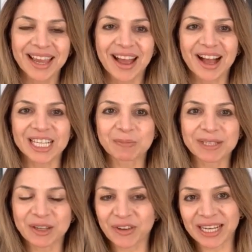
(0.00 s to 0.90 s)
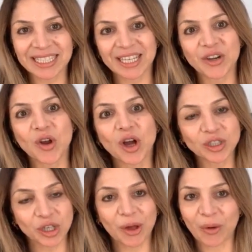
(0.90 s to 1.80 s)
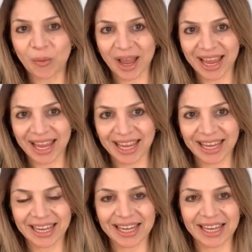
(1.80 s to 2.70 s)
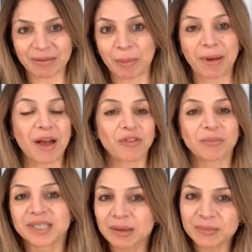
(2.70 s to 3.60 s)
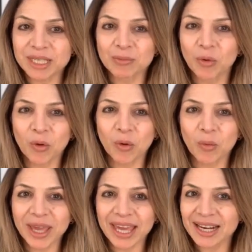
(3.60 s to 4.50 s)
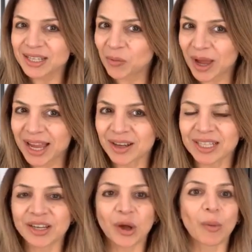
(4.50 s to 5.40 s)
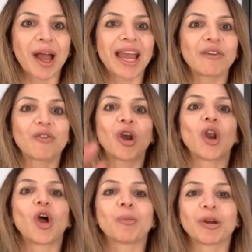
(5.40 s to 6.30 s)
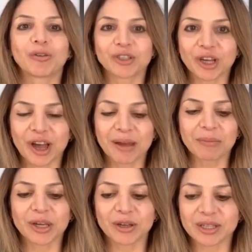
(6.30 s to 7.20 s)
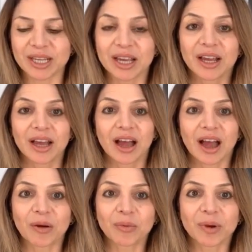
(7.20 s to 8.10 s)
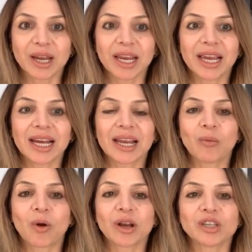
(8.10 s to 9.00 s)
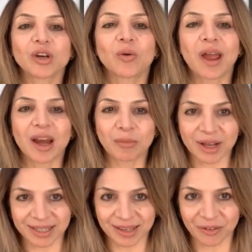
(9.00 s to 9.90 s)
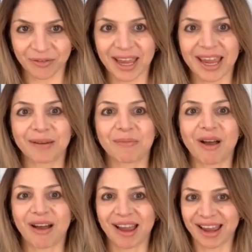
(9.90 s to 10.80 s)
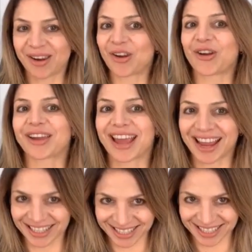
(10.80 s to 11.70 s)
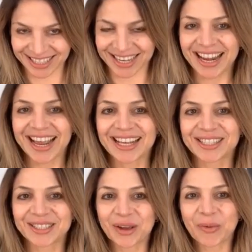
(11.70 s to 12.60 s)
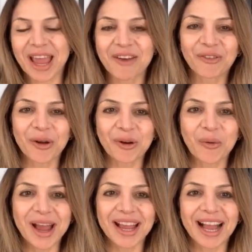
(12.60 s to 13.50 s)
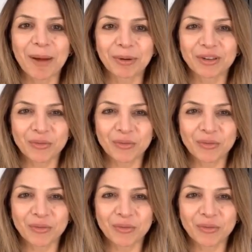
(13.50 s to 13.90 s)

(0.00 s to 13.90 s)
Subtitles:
I specifically did not go away, apart from some small weekends away. I didn't go away for a long period of time because I really wanted to ground myself in my location. So we have gone away a couple of